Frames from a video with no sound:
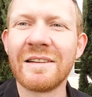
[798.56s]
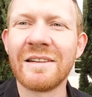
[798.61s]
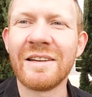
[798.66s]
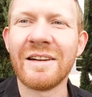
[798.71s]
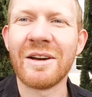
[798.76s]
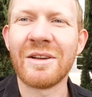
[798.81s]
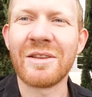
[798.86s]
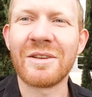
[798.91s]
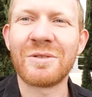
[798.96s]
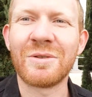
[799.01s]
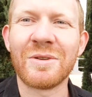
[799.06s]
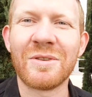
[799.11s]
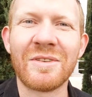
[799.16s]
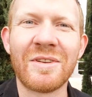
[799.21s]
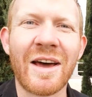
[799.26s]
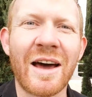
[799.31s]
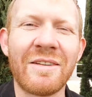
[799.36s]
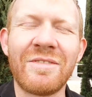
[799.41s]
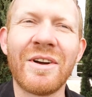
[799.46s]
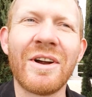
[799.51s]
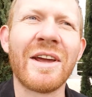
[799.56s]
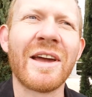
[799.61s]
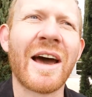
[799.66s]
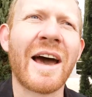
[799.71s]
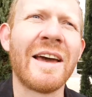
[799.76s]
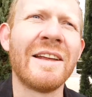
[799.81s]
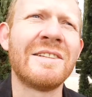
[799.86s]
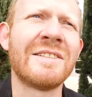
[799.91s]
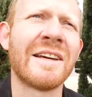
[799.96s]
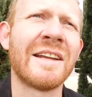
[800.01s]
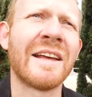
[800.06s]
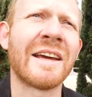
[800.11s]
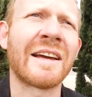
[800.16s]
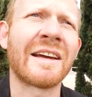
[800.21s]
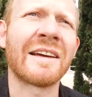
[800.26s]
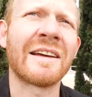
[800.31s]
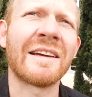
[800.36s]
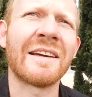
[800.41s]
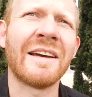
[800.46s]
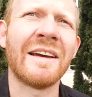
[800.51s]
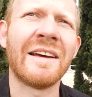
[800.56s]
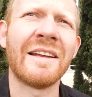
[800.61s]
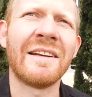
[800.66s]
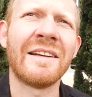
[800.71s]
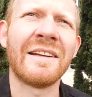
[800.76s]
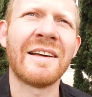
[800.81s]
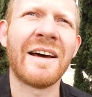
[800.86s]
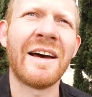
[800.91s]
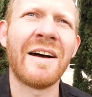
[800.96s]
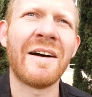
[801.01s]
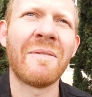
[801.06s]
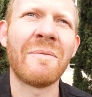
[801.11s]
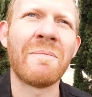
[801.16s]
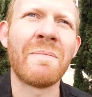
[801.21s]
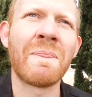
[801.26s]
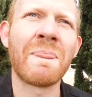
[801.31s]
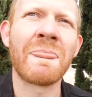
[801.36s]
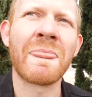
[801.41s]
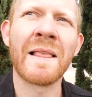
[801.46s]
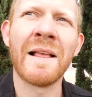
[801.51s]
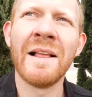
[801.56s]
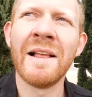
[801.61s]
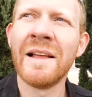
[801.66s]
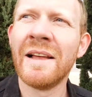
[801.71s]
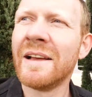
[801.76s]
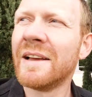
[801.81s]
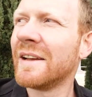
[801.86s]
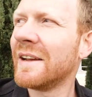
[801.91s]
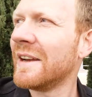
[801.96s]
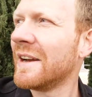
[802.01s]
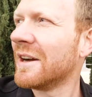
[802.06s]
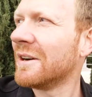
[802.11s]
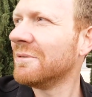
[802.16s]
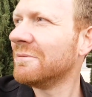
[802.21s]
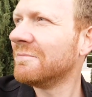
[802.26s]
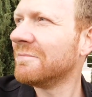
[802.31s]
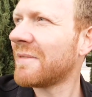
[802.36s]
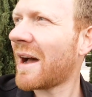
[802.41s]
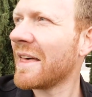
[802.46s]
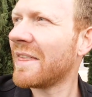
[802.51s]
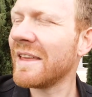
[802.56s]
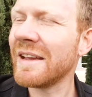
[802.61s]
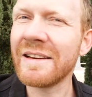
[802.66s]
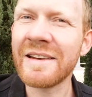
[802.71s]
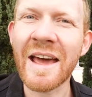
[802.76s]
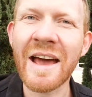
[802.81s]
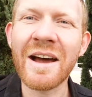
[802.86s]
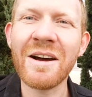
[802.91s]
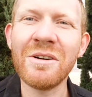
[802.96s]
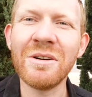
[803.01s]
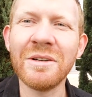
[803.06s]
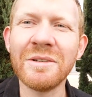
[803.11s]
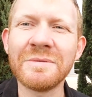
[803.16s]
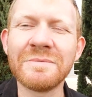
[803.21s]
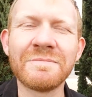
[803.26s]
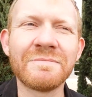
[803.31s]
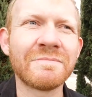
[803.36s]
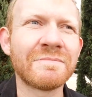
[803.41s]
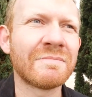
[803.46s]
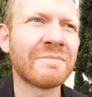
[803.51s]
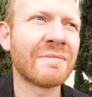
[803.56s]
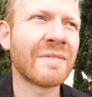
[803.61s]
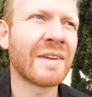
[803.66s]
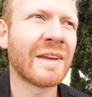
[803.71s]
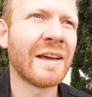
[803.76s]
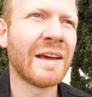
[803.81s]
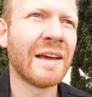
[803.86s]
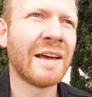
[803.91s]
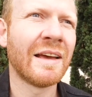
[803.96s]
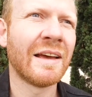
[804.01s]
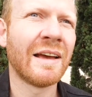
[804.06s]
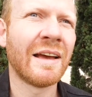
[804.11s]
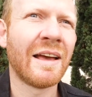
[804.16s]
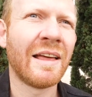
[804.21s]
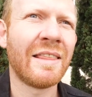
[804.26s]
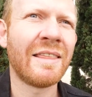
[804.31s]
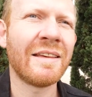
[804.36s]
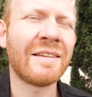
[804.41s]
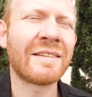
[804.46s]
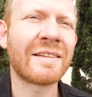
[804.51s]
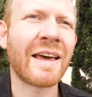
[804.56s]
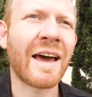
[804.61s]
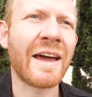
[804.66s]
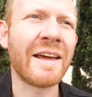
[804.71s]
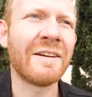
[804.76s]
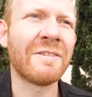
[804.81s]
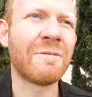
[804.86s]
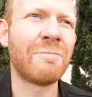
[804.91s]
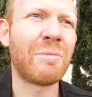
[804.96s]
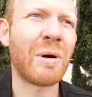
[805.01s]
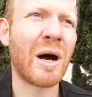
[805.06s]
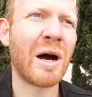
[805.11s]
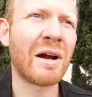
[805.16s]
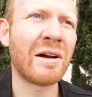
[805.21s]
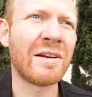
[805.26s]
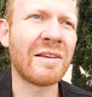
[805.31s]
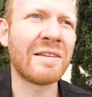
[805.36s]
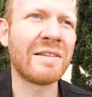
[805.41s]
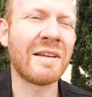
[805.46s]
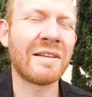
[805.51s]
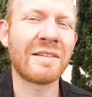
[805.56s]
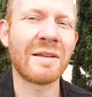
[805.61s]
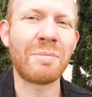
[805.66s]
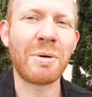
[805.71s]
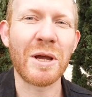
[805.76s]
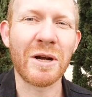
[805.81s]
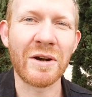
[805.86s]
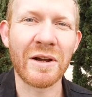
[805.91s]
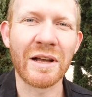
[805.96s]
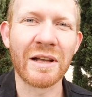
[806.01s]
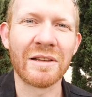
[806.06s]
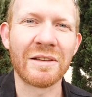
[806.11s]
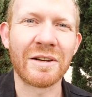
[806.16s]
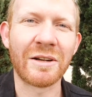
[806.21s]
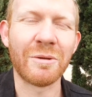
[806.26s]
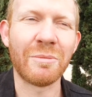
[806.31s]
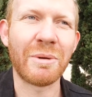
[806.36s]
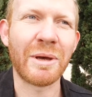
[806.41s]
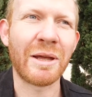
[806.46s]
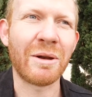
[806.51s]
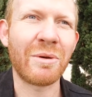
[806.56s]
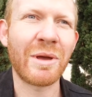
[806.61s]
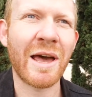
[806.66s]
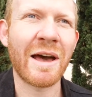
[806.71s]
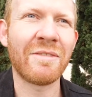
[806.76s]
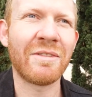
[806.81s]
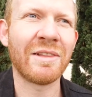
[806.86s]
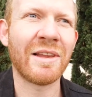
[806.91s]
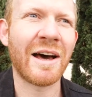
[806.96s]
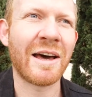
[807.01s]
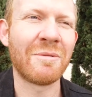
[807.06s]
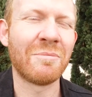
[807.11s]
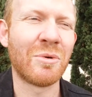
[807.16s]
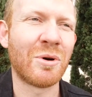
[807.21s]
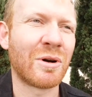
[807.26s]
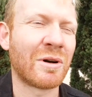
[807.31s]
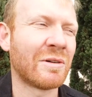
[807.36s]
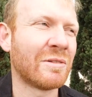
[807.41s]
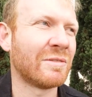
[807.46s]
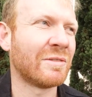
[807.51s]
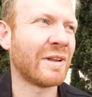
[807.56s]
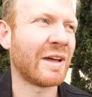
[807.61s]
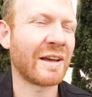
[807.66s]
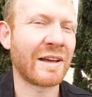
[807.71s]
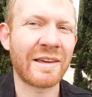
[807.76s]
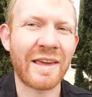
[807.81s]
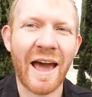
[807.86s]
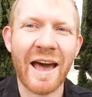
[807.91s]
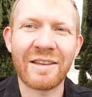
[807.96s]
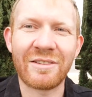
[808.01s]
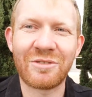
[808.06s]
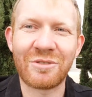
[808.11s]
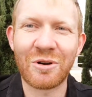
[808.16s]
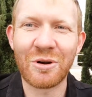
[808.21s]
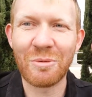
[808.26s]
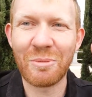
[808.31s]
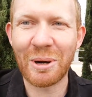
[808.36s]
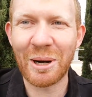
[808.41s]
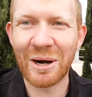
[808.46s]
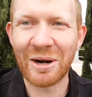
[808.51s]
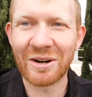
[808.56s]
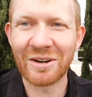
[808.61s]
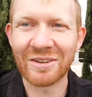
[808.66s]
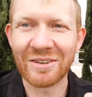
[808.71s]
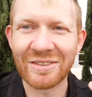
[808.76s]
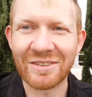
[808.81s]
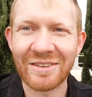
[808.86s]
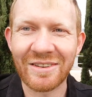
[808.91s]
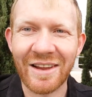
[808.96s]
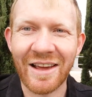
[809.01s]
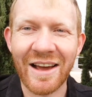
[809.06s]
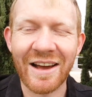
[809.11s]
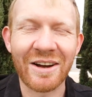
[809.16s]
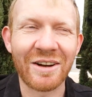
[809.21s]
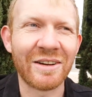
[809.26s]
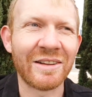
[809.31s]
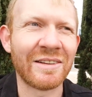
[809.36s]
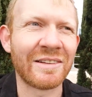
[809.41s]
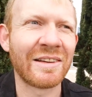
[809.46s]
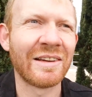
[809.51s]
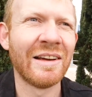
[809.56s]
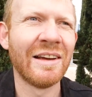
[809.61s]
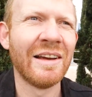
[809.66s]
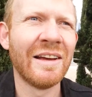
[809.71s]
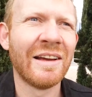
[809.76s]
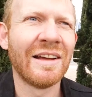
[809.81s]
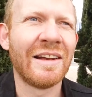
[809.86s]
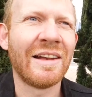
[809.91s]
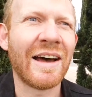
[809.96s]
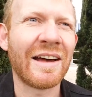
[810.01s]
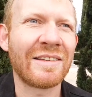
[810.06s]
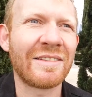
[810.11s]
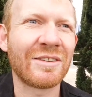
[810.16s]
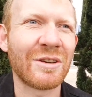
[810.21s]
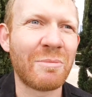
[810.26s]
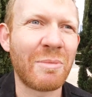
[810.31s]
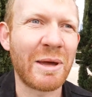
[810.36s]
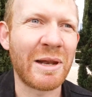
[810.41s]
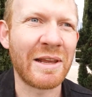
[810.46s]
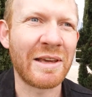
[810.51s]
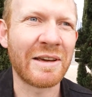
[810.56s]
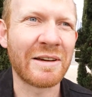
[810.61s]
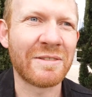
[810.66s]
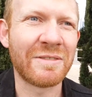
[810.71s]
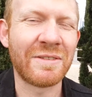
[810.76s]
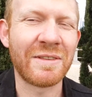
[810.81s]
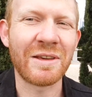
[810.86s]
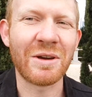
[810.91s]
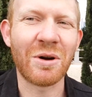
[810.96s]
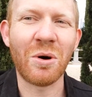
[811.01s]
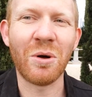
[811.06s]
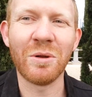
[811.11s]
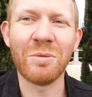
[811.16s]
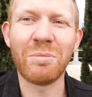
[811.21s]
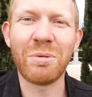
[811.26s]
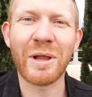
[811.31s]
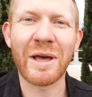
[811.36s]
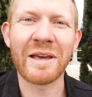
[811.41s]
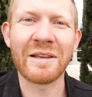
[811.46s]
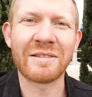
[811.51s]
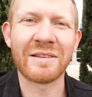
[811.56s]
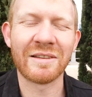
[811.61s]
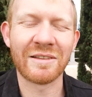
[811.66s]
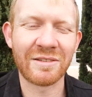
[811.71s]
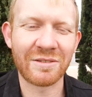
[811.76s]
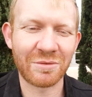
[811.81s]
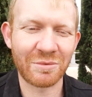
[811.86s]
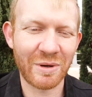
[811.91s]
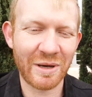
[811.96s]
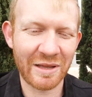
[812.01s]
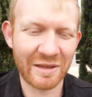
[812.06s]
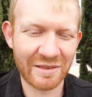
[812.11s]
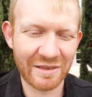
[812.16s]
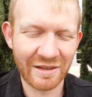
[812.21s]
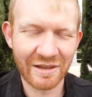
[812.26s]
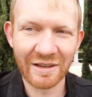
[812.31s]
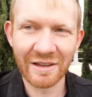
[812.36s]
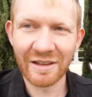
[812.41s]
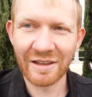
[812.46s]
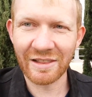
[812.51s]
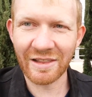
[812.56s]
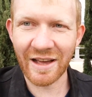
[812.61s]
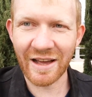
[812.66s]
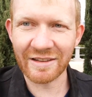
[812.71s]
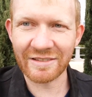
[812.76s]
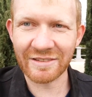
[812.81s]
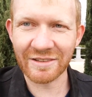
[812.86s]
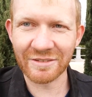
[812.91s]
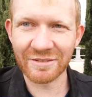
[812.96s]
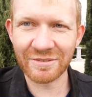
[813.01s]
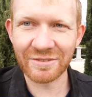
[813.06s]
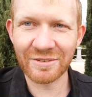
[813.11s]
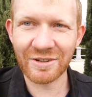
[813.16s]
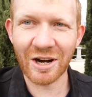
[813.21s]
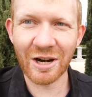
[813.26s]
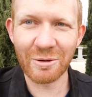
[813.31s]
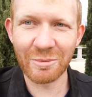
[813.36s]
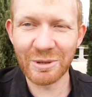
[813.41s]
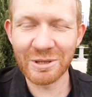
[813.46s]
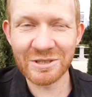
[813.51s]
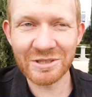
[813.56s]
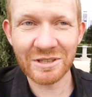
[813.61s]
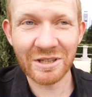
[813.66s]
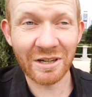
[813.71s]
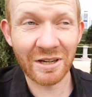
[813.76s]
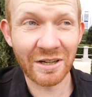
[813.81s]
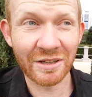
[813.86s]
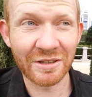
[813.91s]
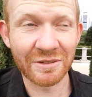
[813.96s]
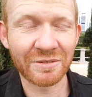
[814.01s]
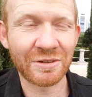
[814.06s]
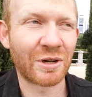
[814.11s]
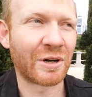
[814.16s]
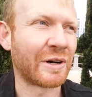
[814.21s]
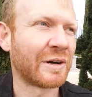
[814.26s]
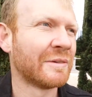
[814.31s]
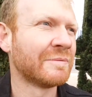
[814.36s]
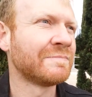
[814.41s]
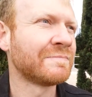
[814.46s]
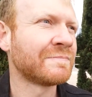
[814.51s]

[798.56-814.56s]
this was not very hygienic. And, I think now this kind of bar is disappearing a little bit. We have a lot more of gastro bars now, and not so many of the old places with lots of garbage on the floor.